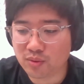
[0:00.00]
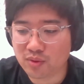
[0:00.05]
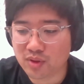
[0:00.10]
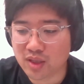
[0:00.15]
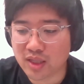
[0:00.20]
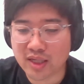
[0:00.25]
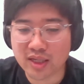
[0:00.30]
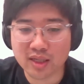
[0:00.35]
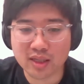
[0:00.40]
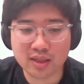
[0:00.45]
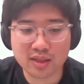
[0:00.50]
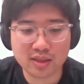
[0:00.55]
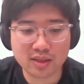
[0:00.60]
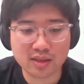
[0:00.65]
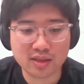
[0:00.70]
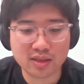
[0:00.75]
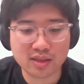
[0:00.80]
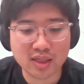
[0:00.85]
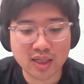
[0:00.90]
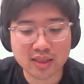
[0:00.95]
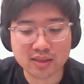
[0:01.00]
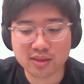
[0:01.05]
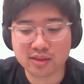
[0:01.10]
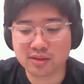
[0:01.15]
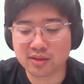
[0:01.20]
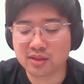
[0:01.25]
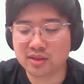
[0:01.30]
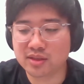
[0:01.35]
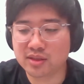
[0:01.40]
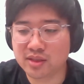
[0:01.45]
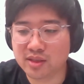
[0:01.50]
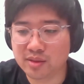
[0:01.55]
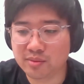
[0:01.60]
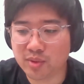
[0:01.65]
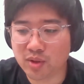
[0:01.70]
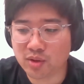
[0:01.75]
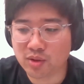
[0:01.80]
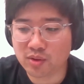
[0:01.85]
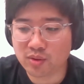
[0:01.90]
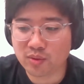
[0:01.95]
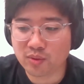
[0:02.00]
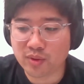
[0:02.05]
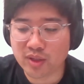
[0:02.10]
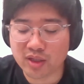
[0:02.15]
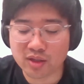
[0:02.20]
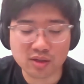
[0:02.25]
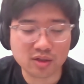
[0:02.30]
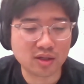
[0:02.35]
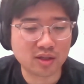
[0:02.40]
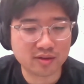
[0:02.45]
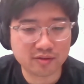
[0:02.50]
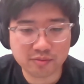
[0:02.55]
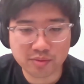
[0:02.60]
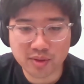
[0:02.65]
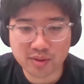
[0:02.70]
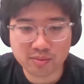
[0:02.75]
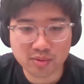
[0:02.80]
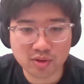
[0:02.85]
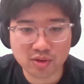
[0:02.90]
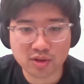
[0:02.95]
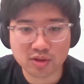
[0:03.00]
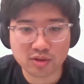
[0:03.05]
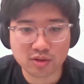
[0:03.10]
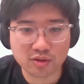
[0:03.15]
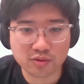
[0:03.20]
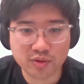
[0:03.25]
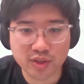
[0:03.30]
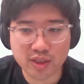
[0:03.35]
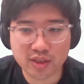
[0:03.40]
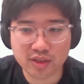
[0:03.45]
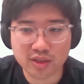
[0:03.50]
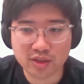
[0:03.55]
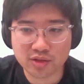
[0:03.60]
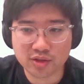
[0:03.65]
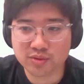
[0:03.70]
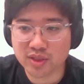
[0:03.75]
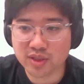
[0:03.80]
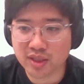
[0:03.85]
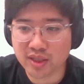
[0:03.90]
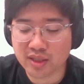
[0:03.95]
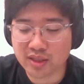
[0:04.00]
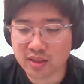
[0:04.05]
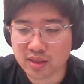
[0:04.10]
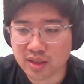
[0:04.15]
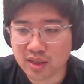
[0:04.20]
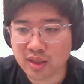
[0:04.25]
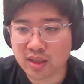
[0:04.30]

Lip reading: like the classical Gazebo where a lot of people are already using it.